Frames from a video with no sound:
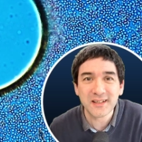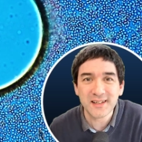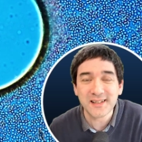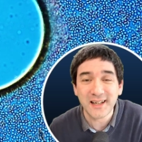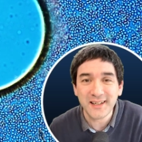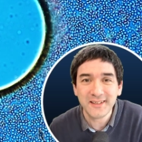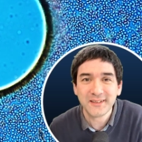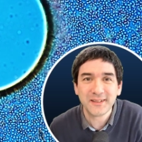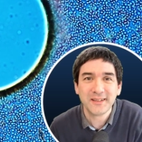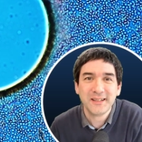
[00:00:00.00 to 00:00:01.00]
aside.
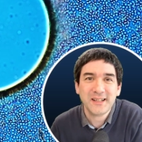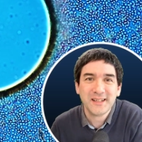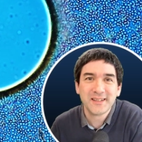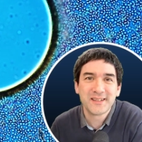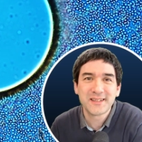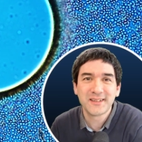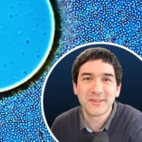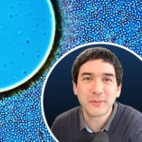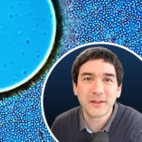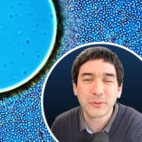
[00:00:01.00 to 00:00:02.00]
Yeah, it's uh,
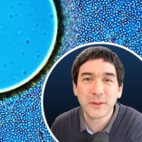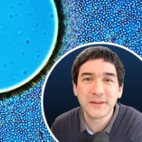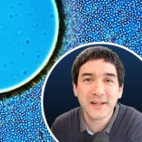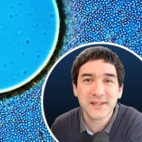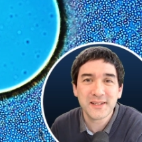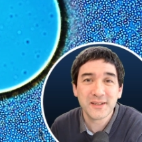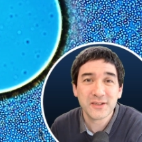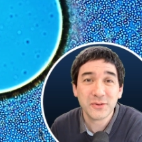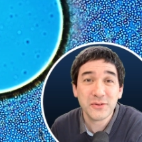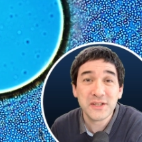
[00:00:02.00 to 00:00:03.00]
quite quite nice. Uh,
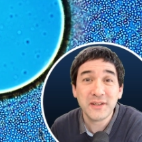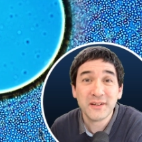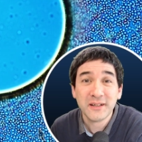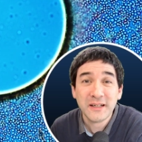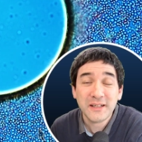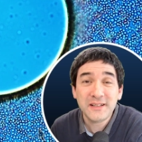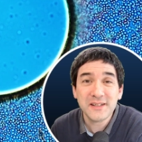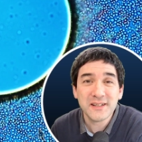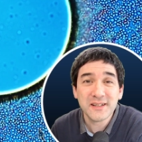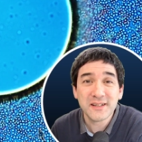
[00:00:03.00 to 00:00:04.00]
so you see the
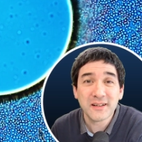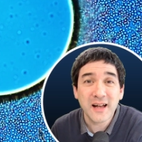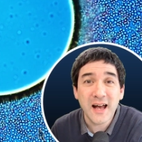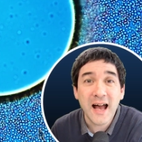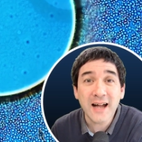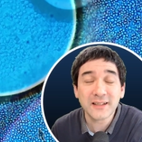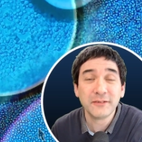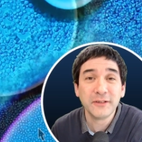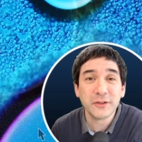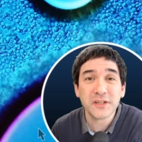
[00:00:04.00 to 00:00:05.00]
yeast is
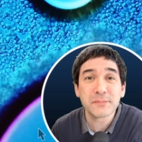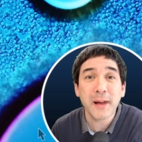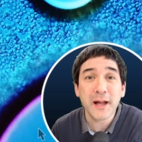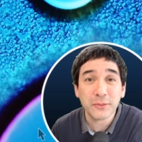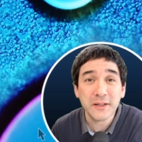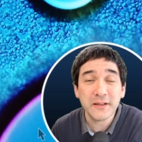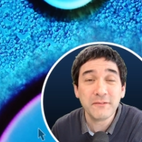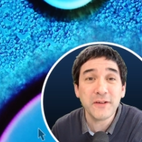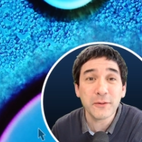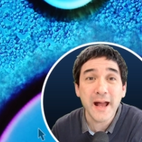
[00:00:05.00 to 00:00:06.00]
actively respiring
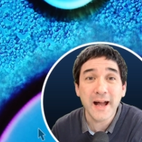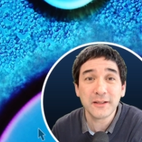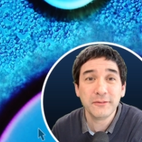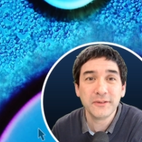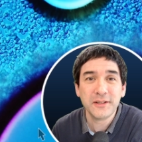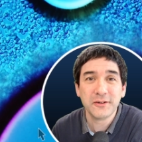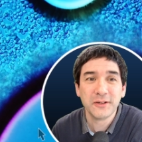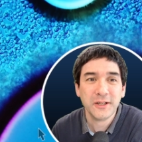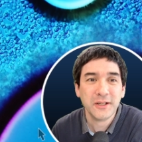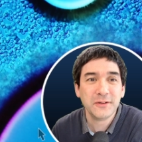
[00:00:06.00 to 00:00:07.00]
and very active, and
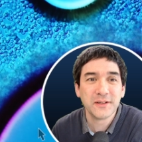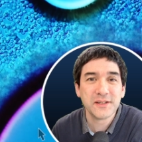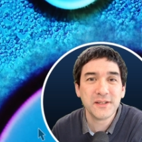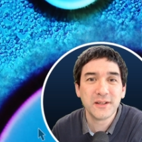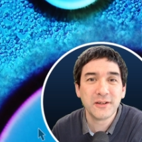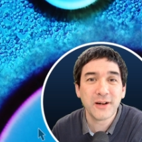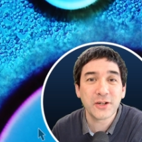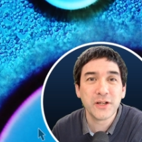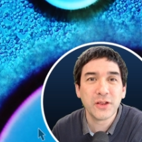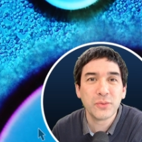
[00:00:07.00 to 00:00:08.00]
here you can see that there are
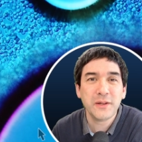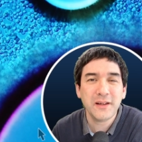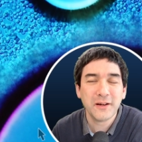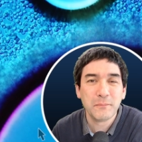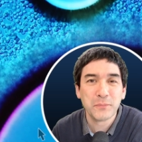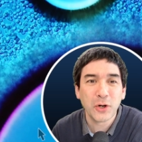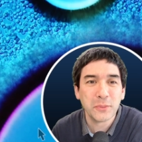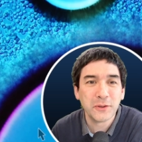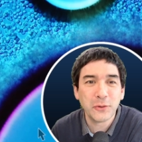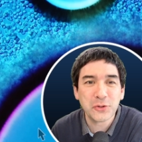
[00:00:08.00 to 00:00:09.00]
actually three um,
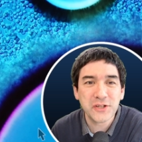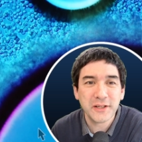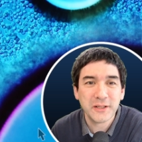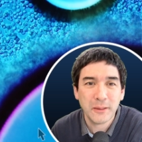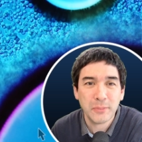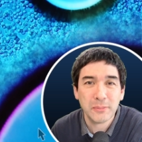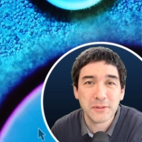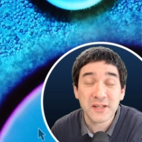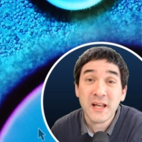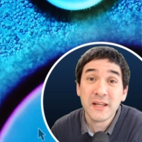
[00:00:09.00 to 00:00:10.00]
carbon dioxide
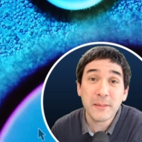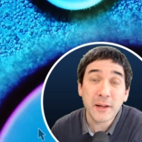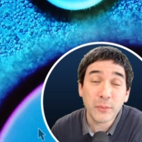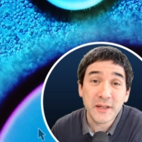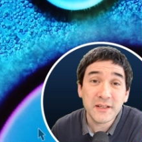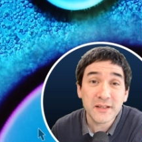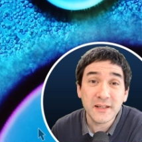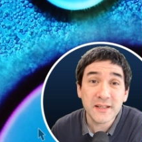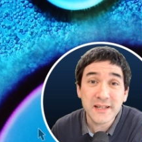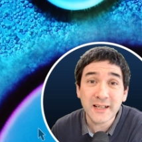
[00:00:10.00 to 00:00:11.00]
bubbles. Yeah, by the way, in the
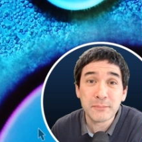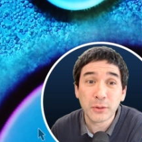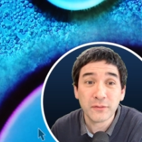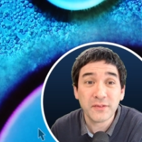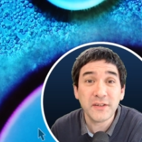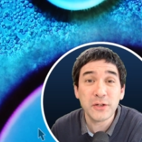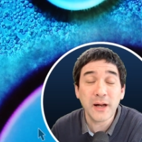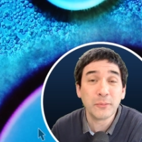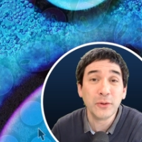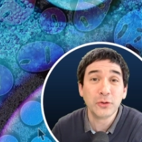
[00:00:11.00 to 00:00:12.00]
in the second part of the video,
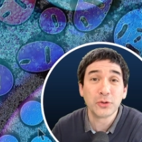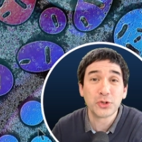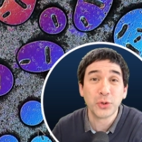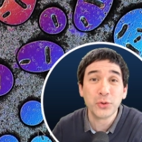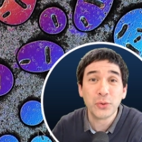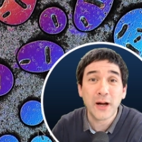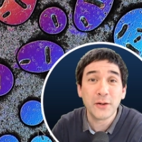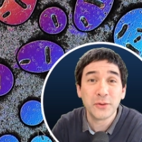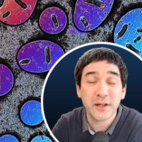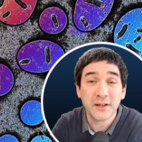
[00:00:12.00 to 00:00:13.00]
I'm going to show you how
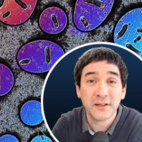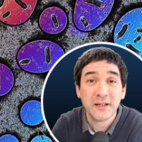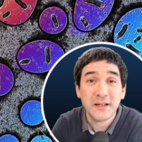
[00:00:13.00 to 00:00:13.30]
you can